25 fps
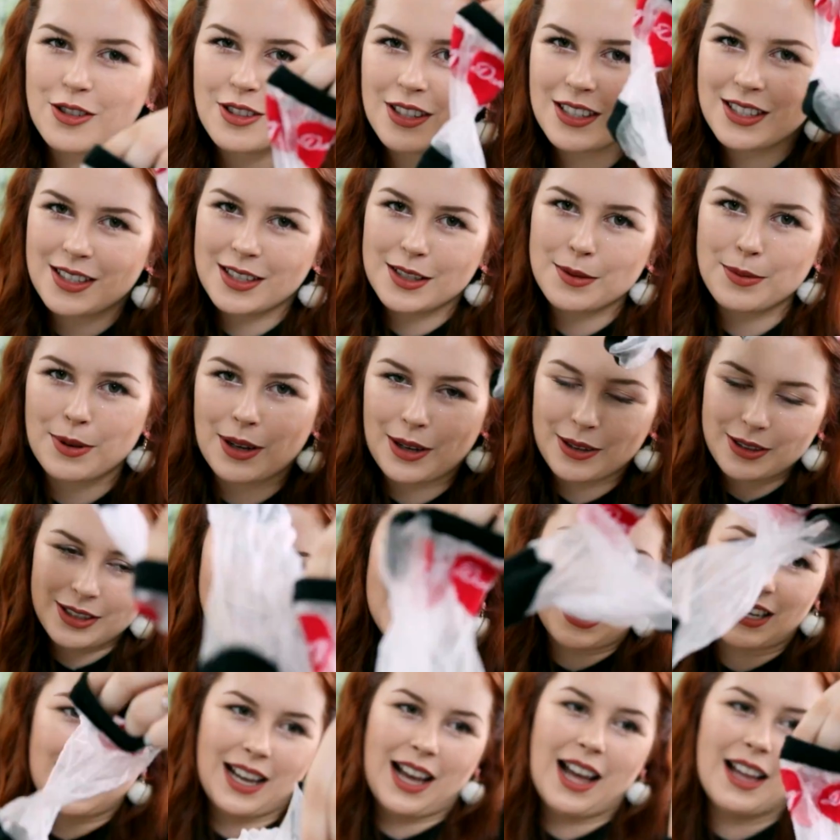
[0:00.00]
this as well, to
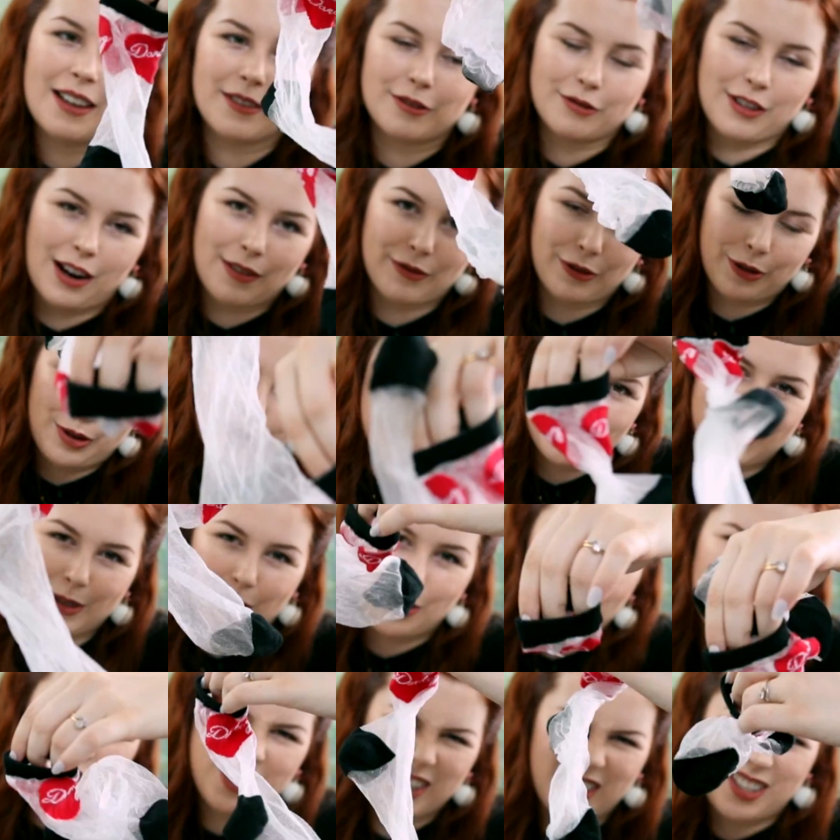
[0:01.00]
like unravel your
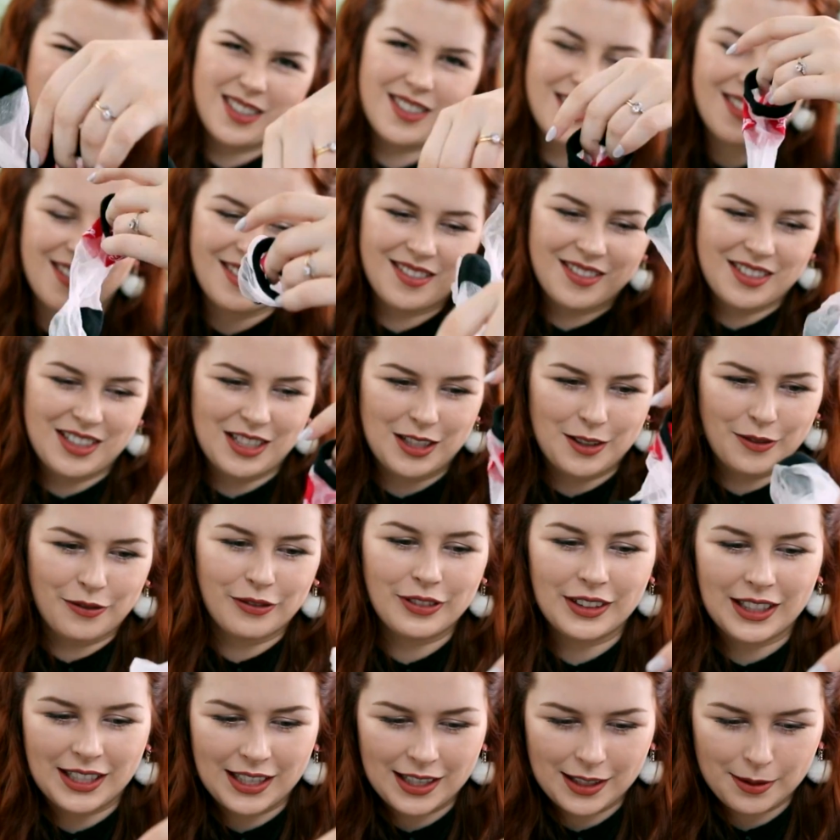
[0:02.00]
sock, just
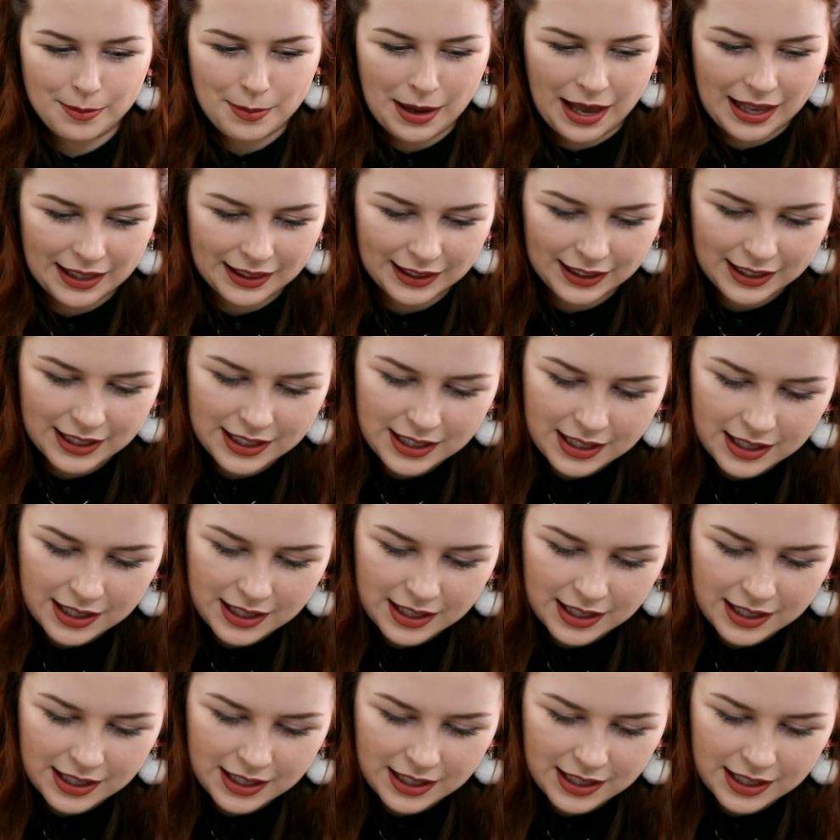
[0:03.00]
flick it madly?